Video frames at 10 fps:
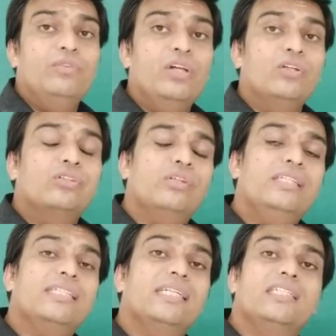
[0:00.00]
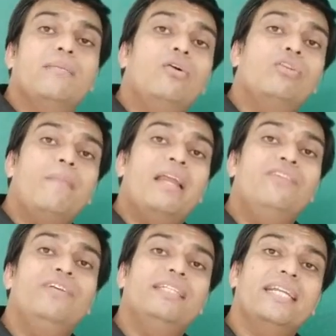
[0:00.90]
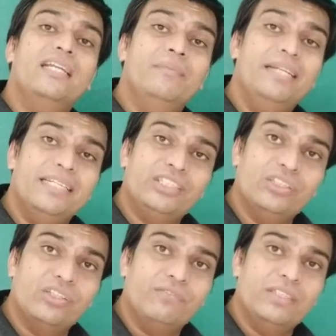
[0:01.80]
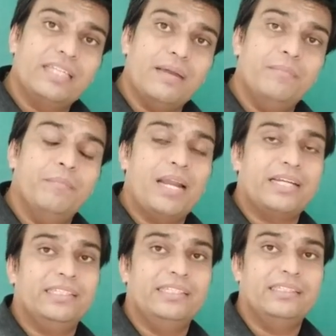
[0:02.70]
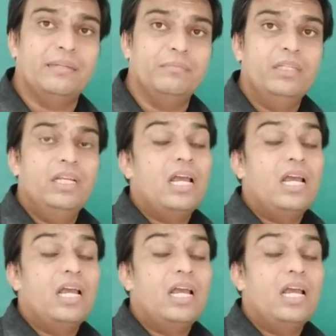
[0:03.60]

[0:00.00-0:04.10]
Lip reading: We also discussed about the benefits and limitations of this market system.